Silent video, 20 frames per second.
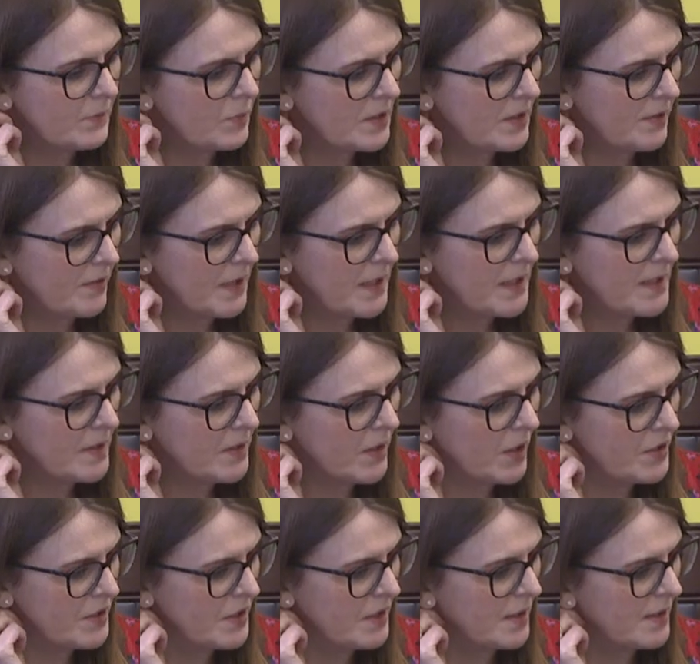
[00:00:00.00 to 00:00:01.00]
was there any
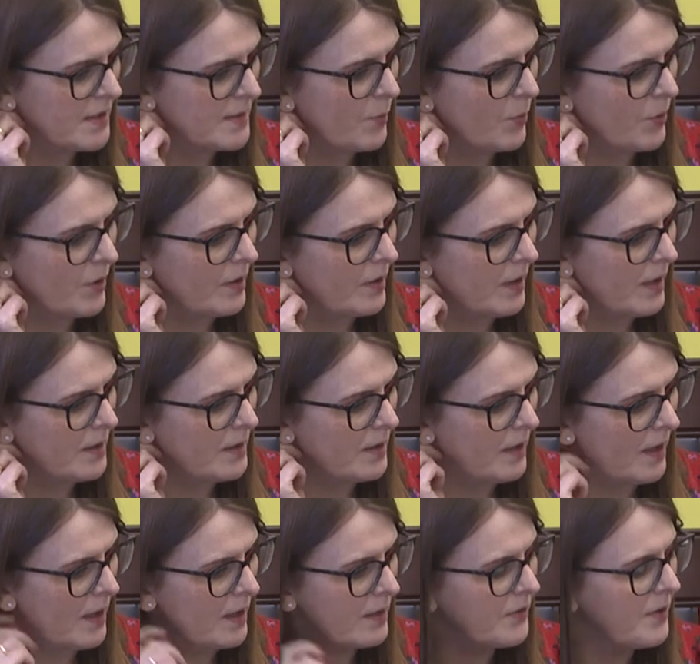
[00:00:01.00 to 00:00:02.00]
discussion this morning at the
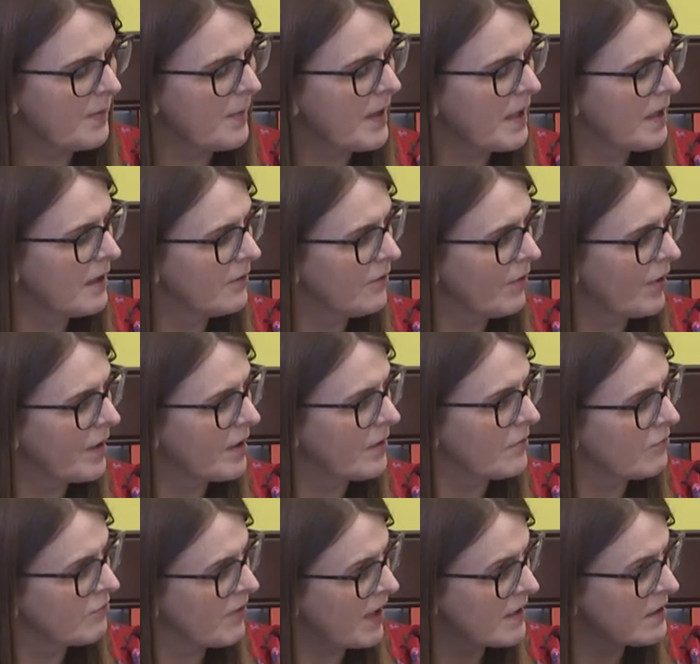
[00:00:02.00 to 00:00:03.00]
Health Committee
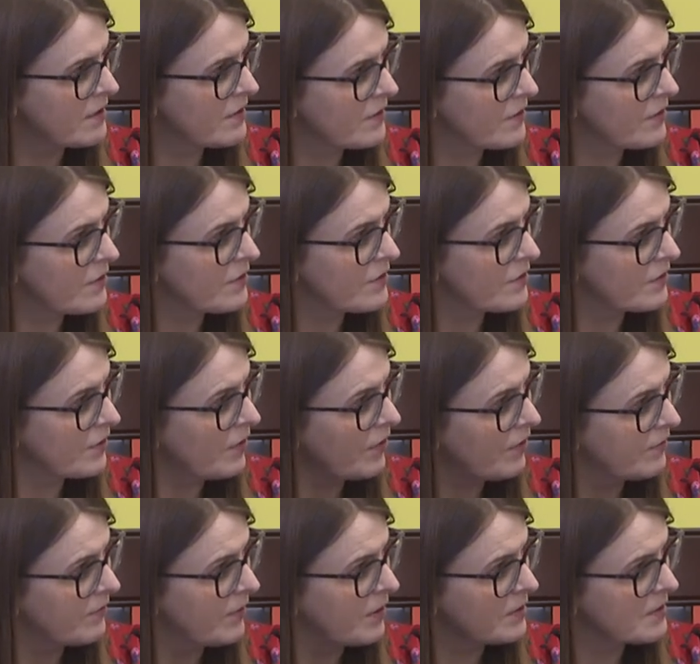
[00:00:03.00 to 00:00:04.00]
around registers
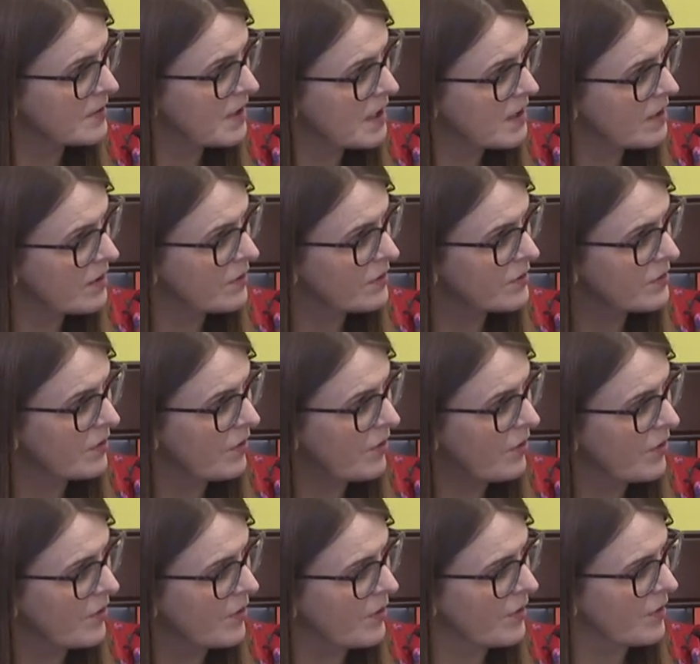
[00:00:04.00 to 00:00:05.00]
of volunteers
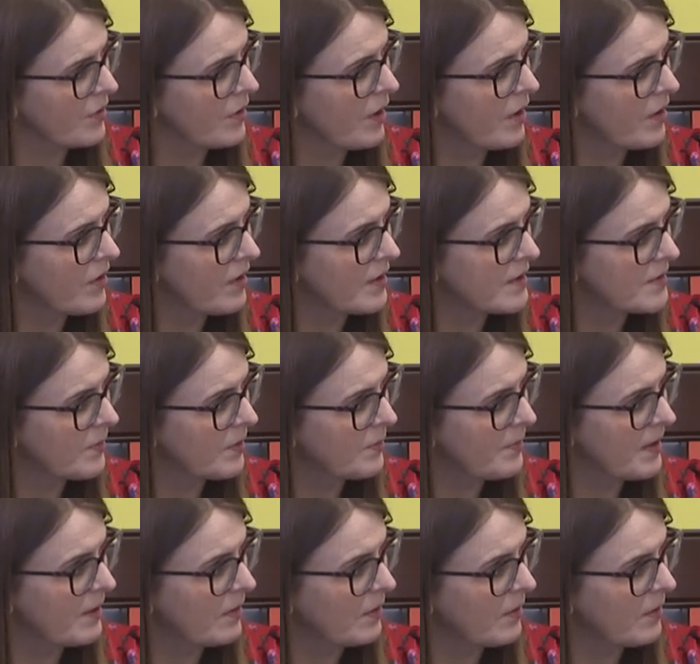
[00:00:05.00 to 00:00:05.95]
yes. or how this so will be